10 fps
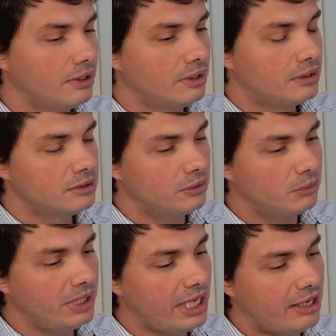So
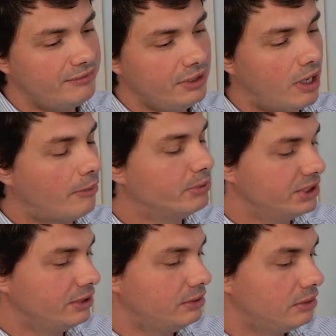we have the
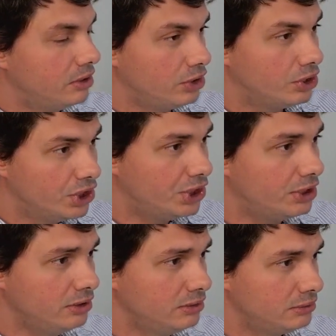opposite:
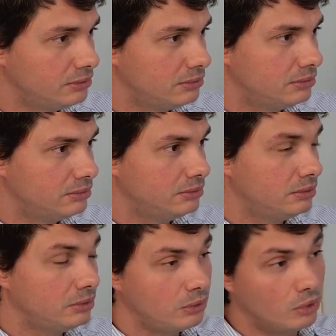concussion,
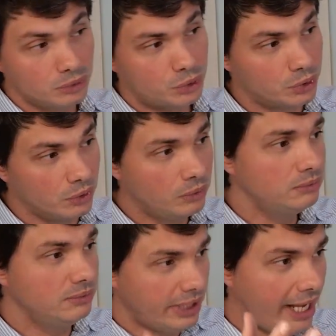control,
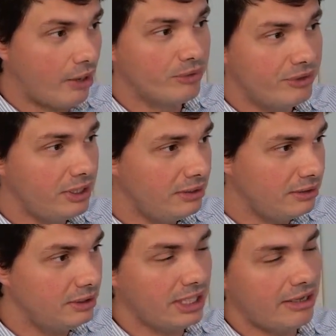healthy,
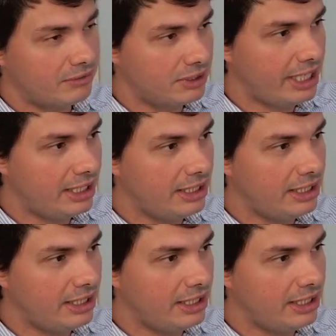never had any